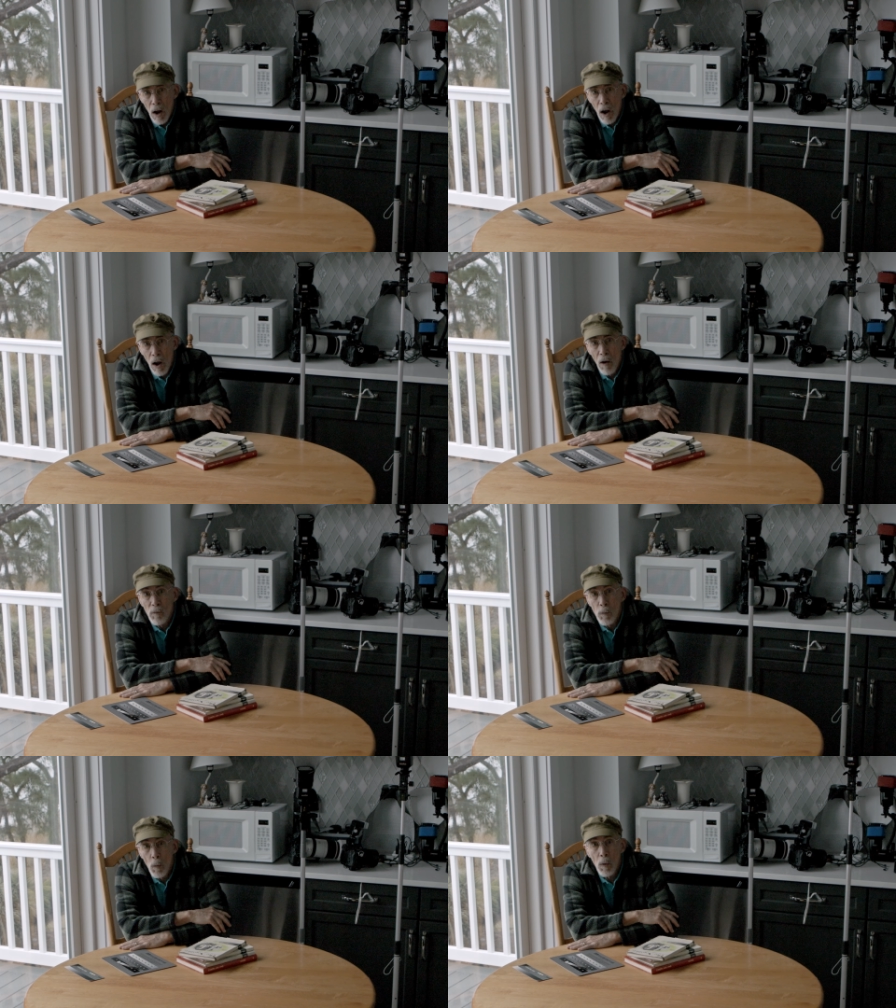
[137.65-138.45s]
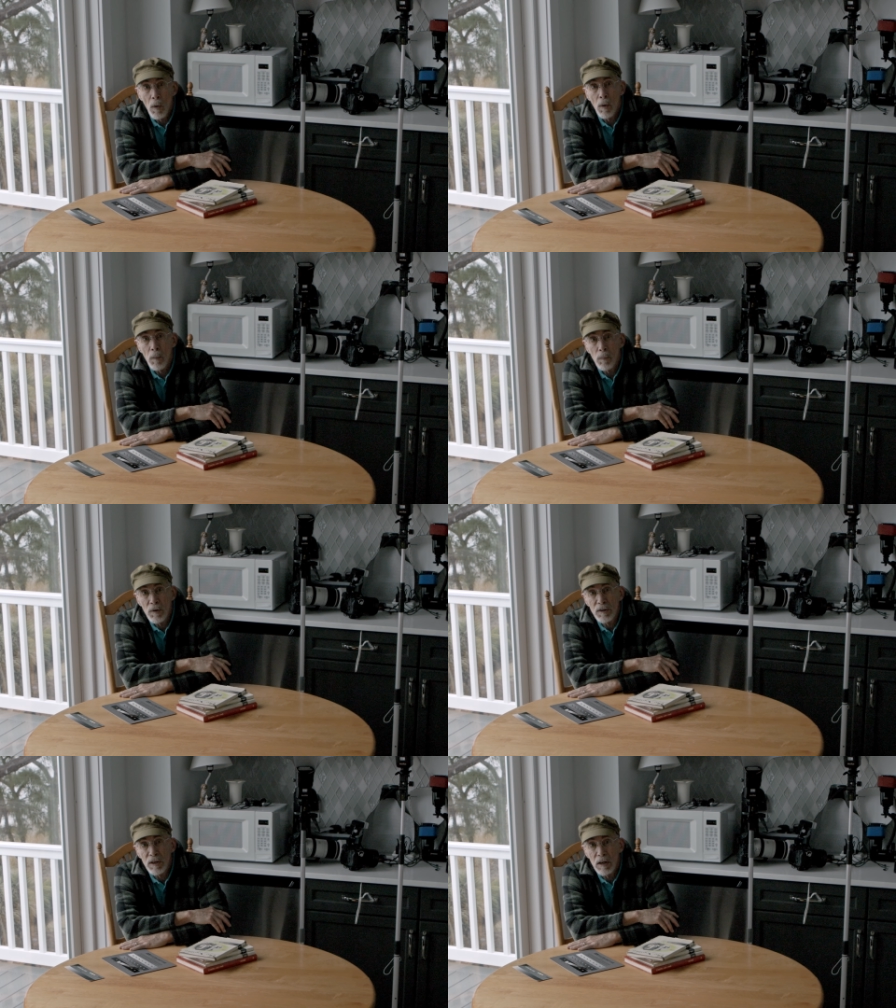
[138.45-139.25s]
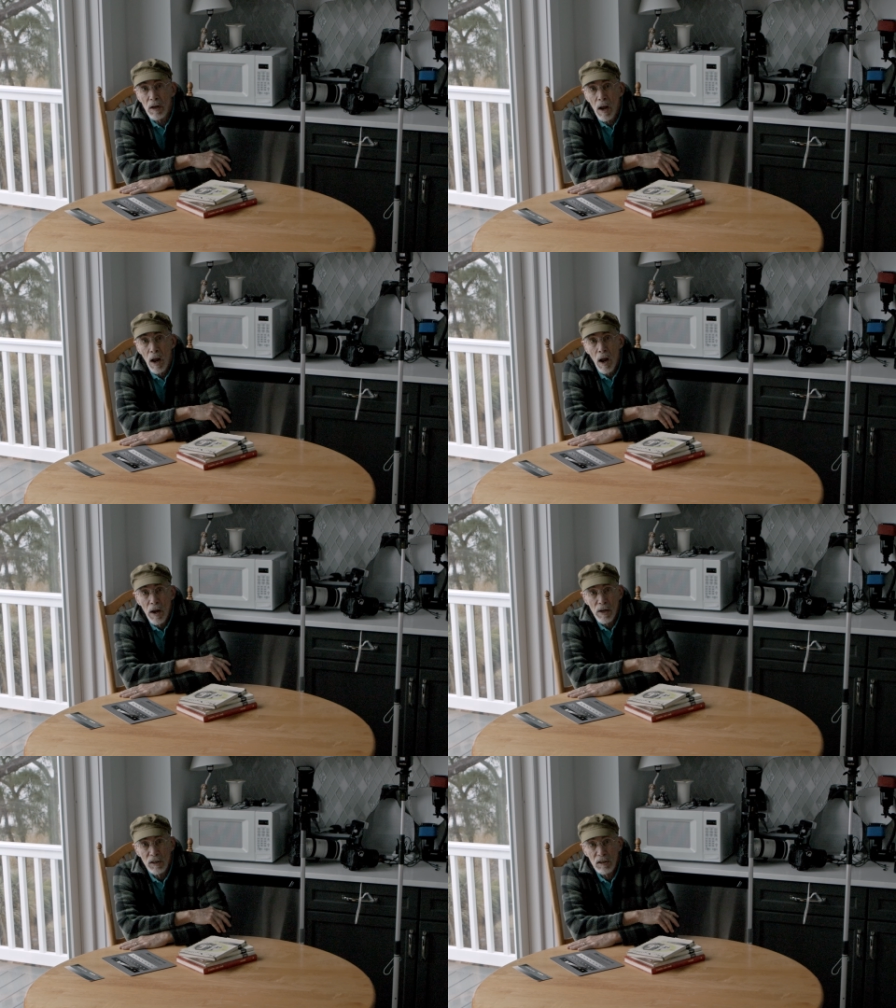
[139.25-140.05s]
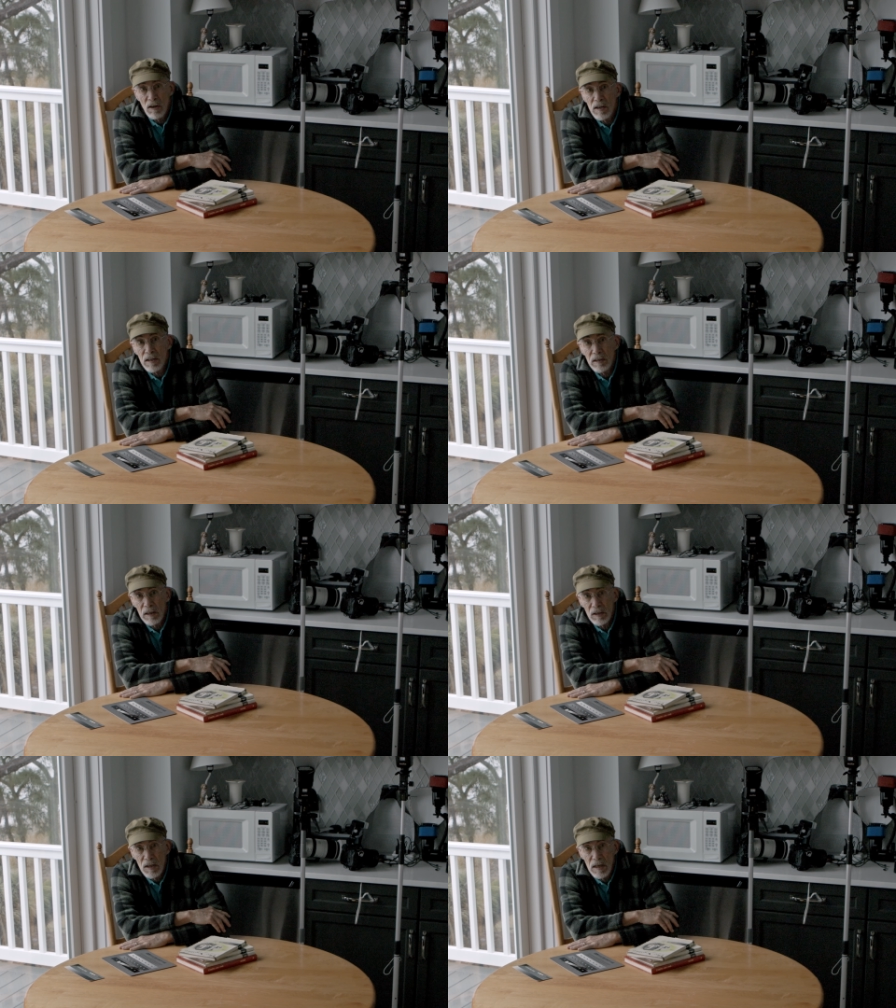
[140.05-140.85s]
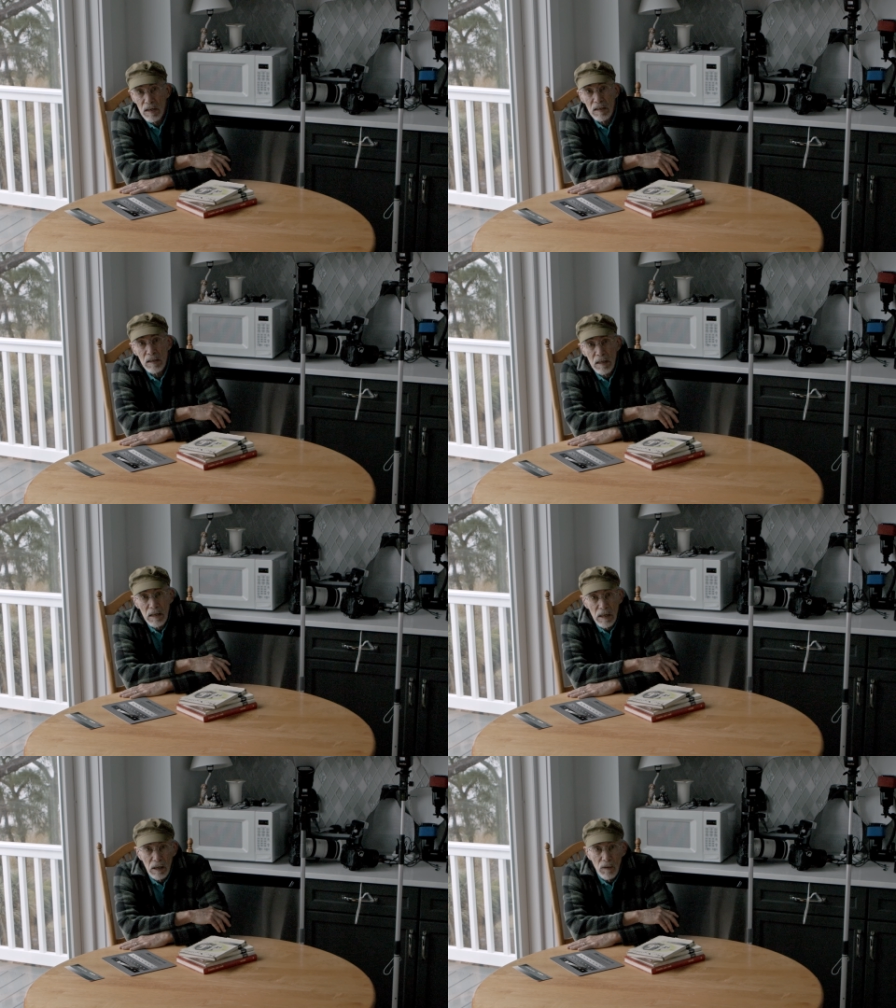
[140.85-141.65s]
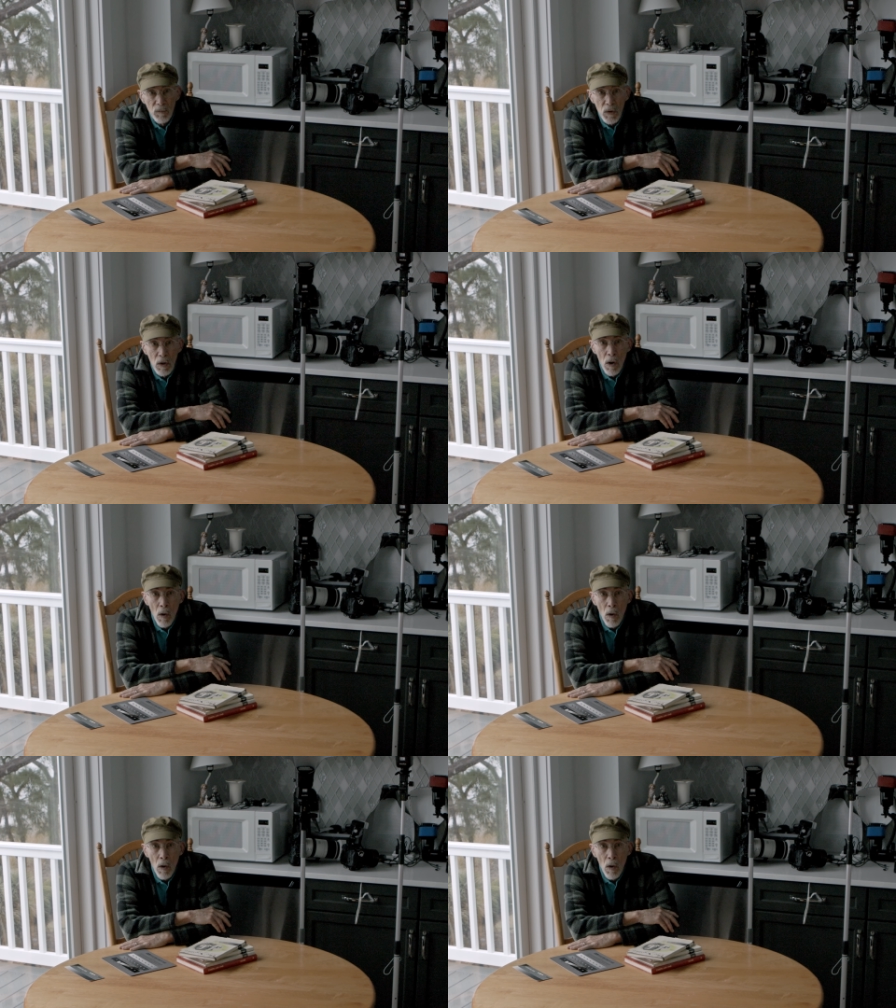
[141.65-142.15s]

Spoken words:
for printing a sunny 16 scene